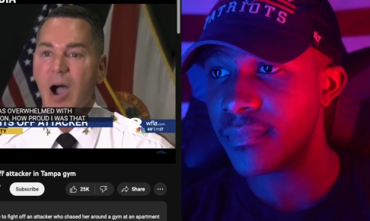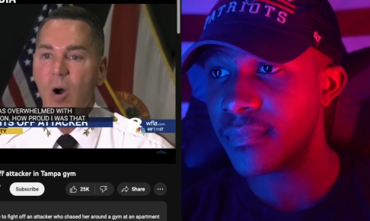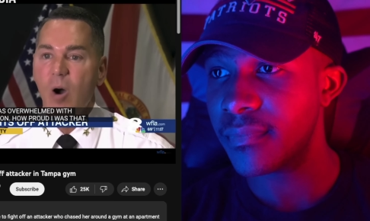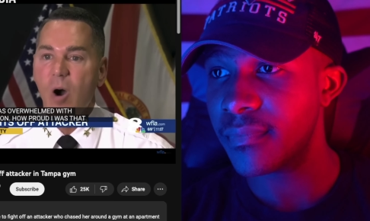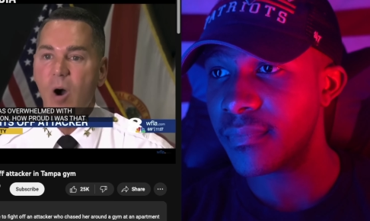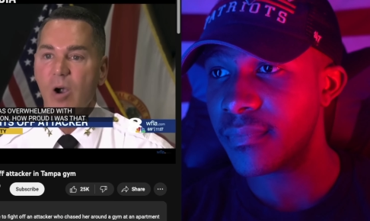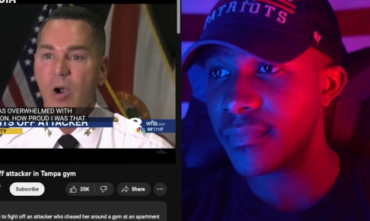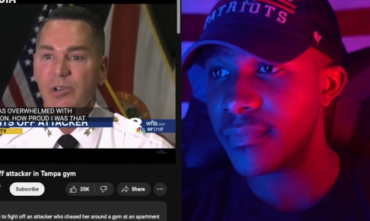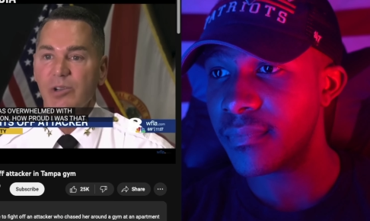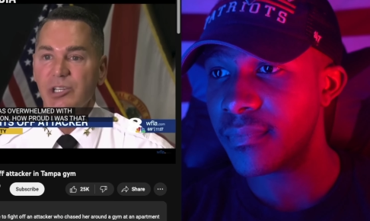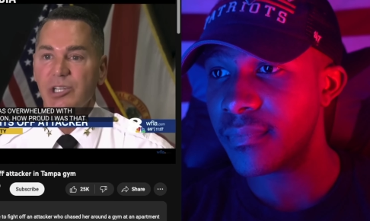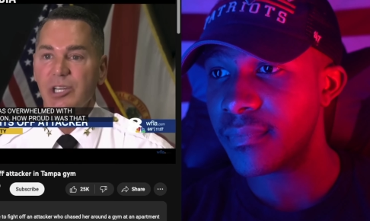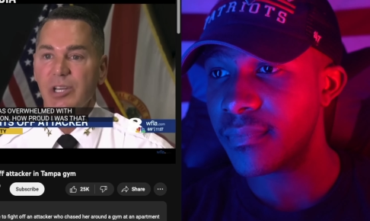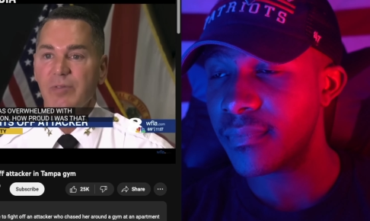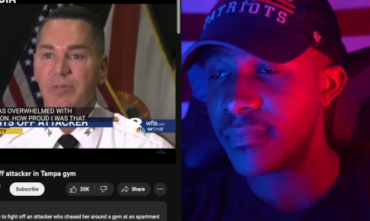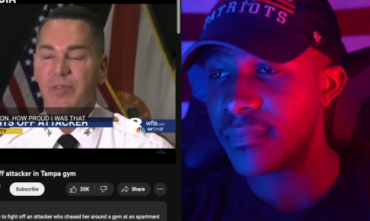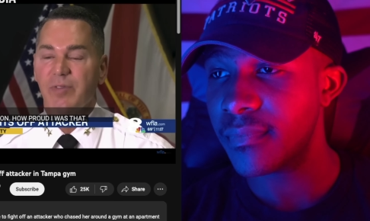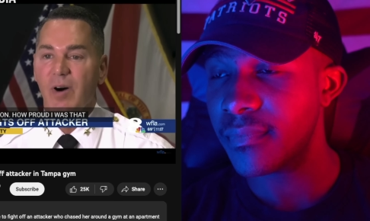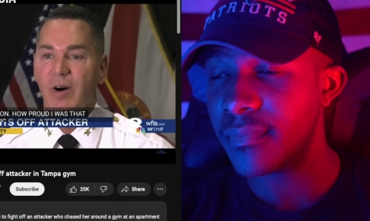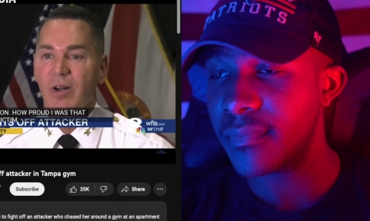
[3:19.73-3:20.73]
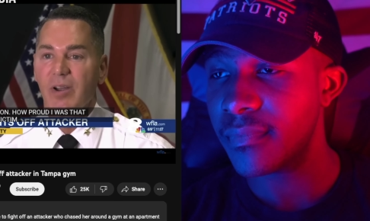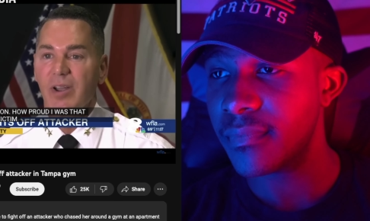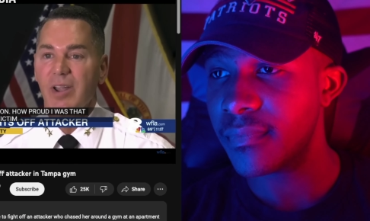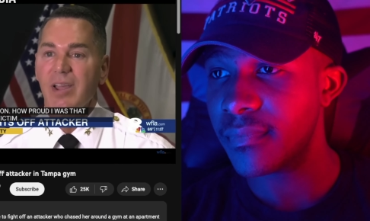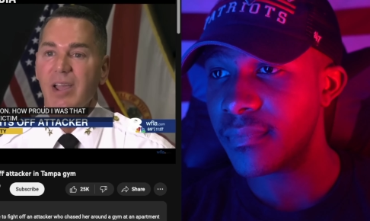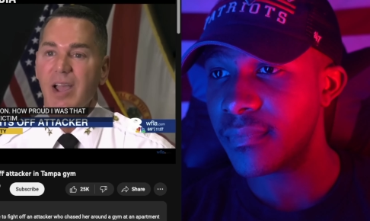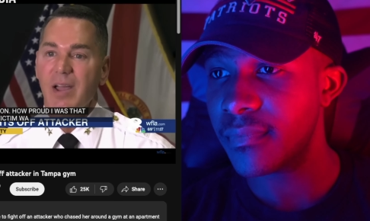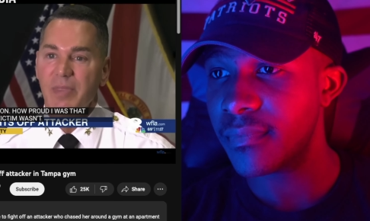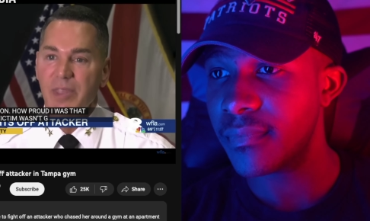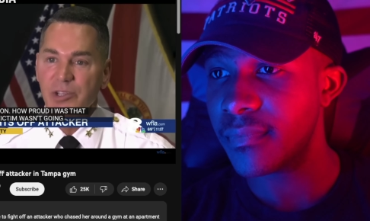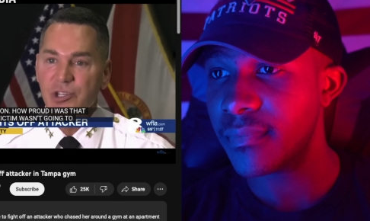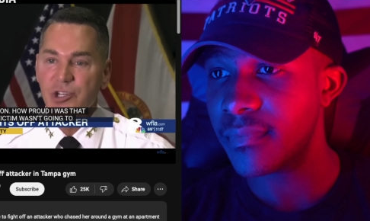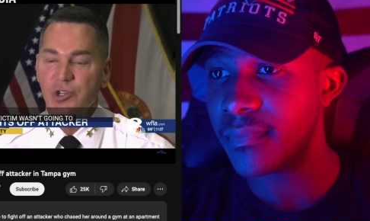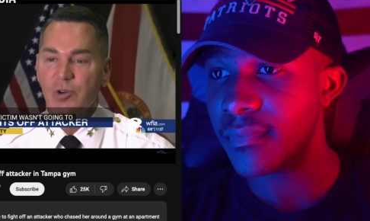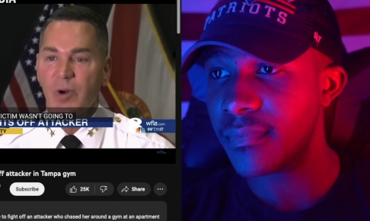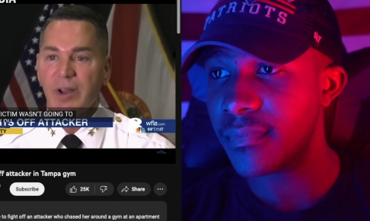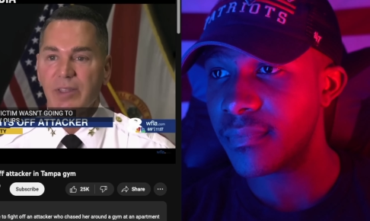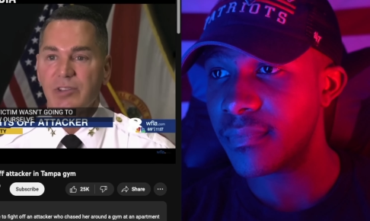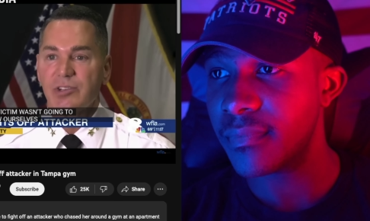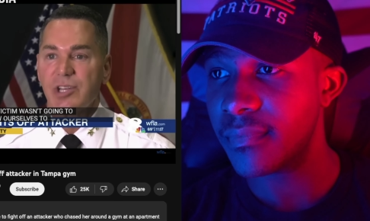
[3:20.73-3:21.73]
Speaker 1: and how hard she fought
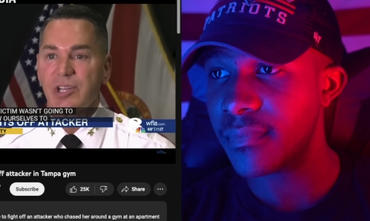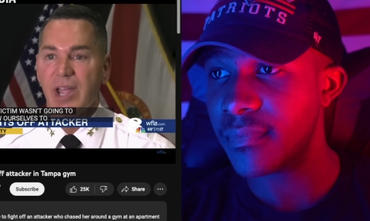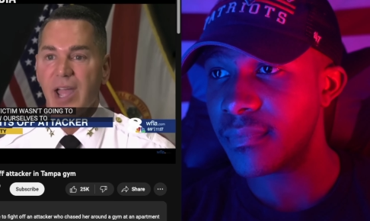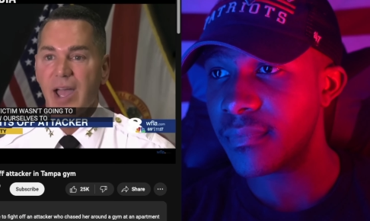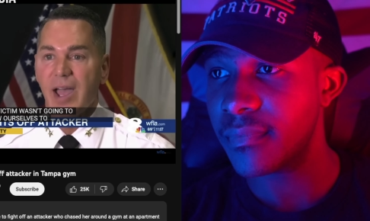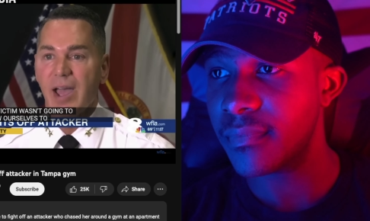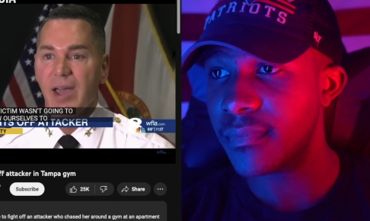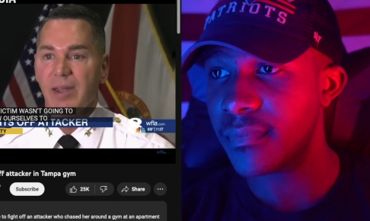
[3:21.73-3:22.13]
and the strength